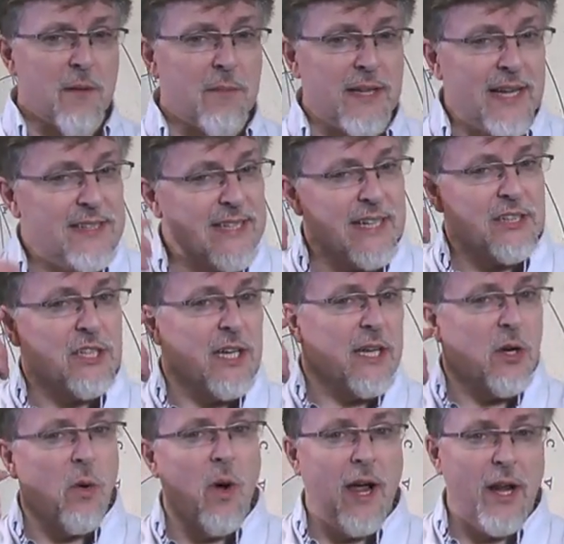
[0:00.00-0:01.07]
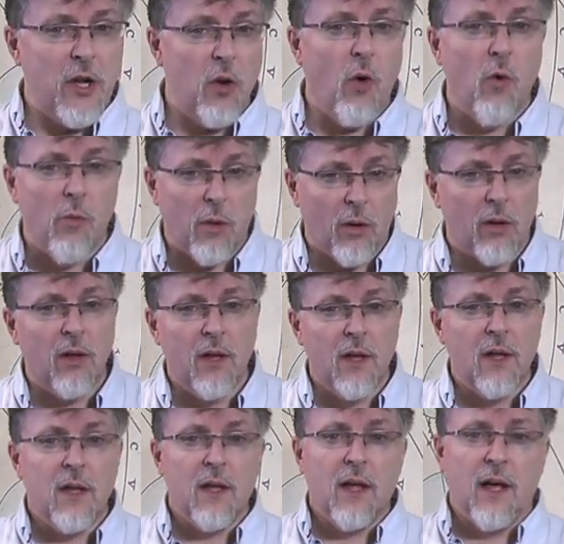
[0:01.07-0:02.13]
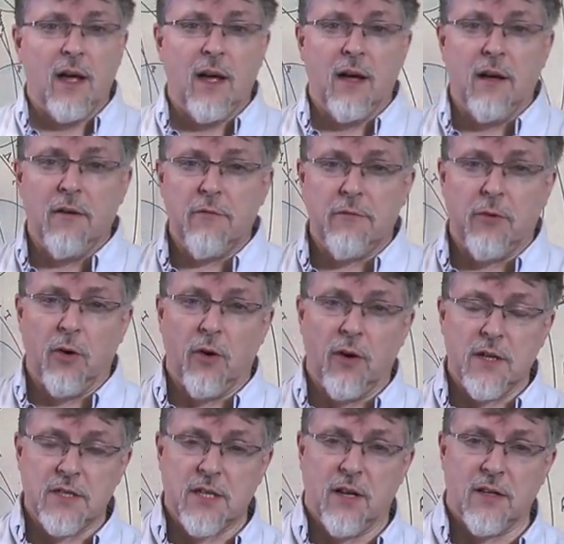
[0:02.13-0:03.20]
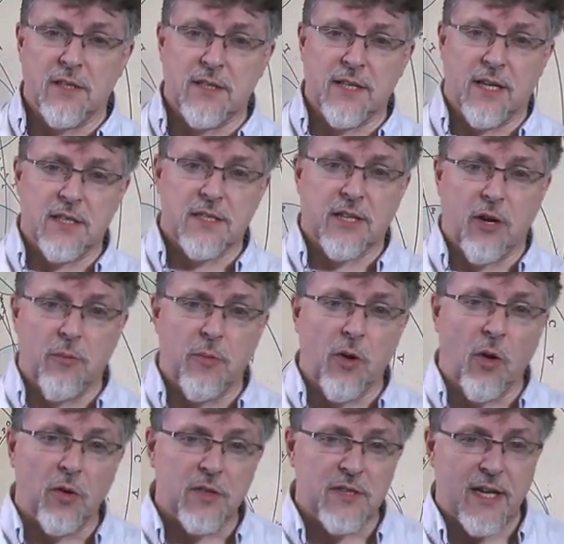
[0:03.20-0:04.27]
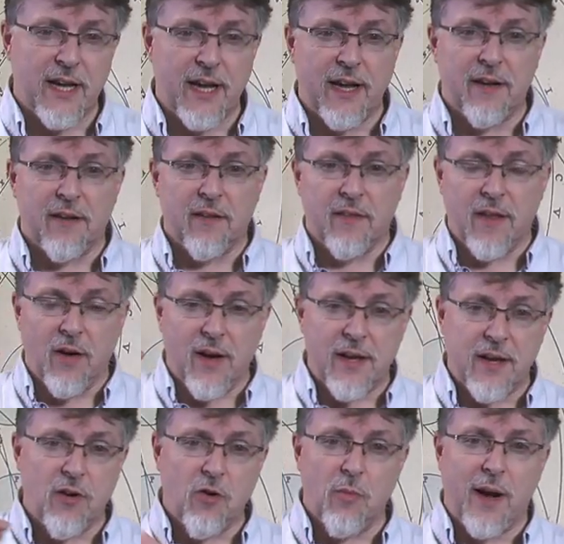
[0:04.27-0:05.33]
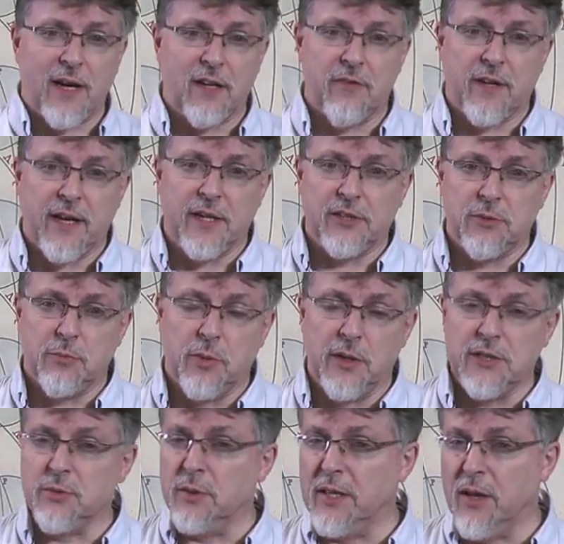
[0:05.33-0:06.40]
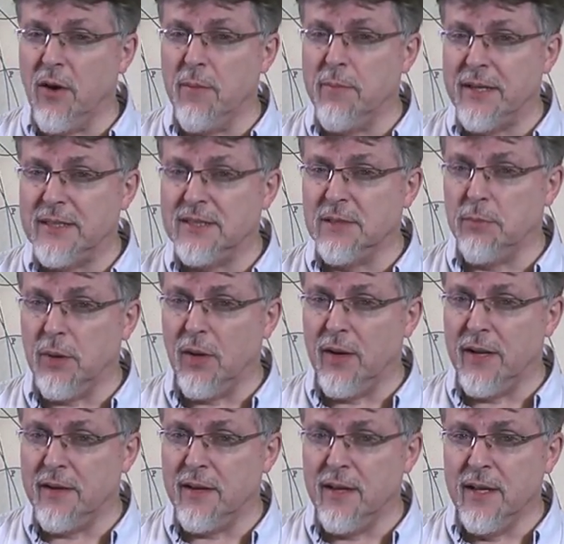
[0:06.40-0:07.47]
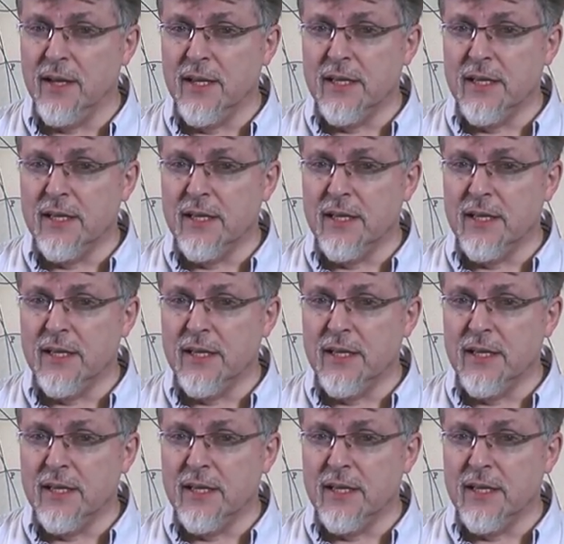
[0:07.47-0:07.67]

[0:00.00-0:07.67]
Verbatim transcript: but that's actually quite normal uh, for a starter telescope not to hit the ideal magnification points with the eyepiece supplied.